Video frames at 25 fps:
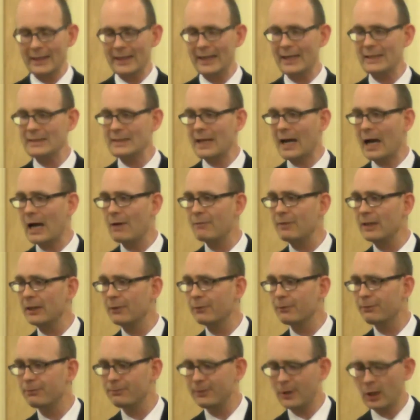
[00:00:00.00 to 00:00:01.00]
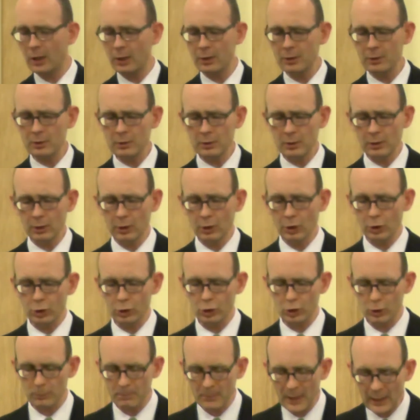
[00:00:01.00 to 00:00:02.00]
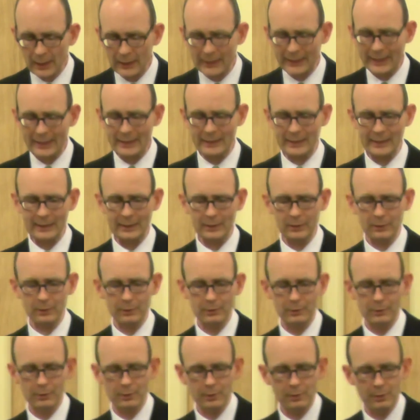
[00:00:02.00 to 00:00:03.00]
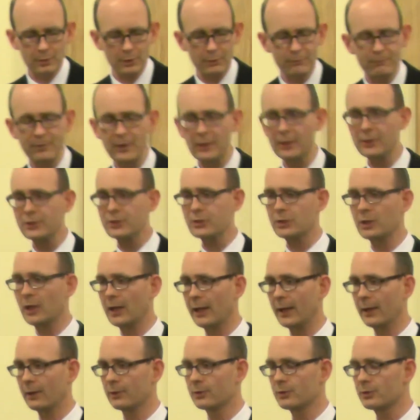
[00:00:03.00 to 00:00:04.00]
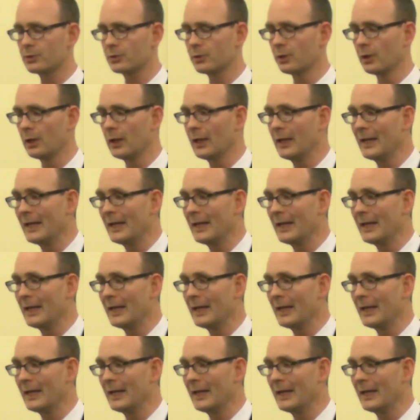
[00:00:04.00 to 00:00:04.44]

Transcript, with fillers: He's having fun humiliating the Philistines.